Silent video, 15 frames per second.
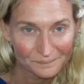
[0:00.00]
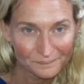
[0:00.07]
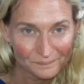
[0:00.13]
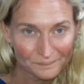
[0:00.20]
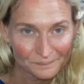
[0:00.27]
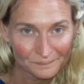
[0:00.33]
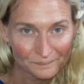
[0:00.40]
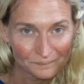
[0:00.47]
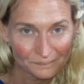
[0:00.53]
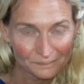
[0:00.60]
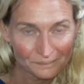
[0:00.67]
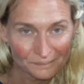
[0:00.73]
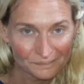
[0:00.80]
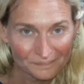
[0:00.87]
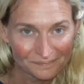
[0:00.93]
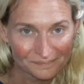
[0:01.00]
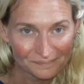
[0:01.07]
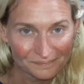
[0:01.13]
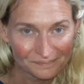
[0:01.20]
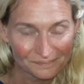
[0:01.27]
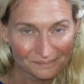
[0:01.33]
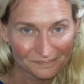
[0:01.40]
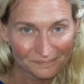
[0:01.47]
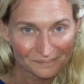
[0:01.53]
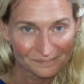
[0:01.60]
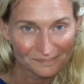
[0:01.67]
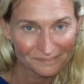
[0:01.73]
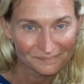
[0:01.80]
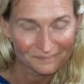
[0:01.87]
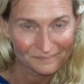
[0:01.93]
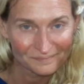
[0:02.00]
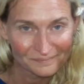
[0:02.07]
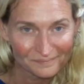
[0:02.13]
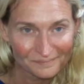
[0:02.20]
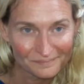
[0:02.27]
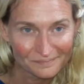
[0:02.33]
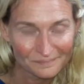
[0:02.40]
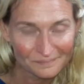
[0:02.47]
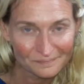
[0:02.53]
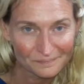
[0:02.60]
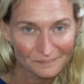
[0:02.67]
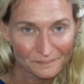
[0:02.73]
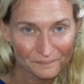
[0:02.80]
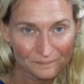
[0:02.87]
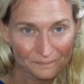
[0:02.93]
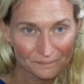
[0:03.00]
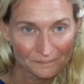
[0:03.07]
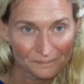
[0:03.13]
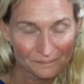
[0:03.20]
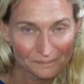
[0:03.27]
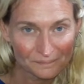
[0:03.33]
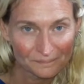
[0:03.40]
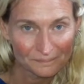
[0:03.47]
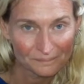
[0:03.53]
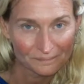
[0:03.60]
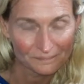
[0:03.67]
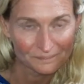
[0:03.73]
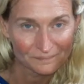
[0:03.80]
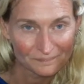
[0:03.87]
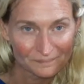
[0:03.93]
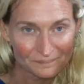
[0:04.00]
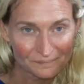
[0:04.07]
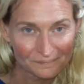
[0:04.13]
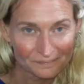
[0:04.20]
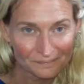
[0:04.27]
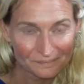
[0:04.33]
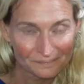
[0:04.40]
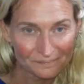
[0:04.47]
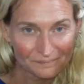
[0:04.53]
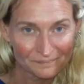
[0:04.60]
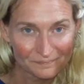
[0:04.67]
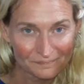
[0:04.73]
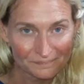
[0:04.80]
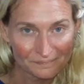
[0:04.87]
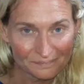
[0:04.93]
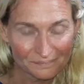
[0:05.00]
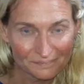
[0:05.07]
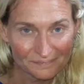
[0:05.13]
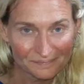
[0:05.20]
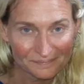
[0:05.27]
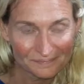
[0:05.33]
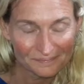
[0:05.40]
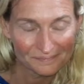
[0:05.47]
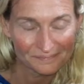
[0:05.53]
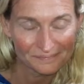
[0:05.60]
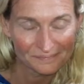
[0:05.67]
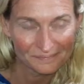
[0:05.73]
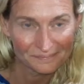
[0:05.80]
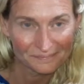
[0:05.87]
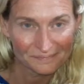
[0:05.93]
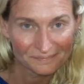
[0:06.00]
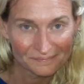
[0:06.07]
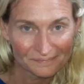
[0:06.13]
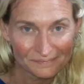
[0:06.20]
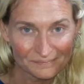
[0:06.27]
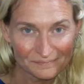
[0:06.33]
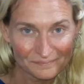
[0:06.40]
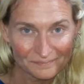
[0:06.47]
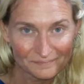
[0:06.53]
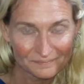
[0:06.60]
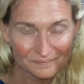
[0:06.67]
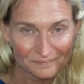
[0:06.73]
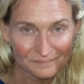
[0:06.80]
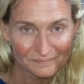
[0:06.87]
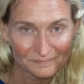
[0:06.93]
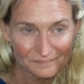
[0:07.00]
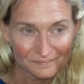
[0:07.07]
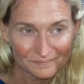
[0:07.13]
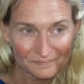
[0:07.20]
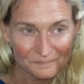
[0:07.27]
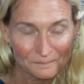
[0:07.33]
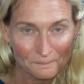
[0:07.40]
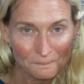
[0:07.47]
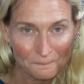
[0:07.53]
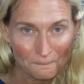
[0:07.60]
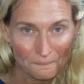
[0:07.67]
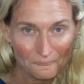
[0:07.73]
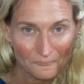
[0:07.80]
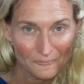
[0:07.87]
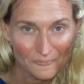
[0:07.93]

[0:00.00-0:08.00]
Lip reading: This person isn't speaking.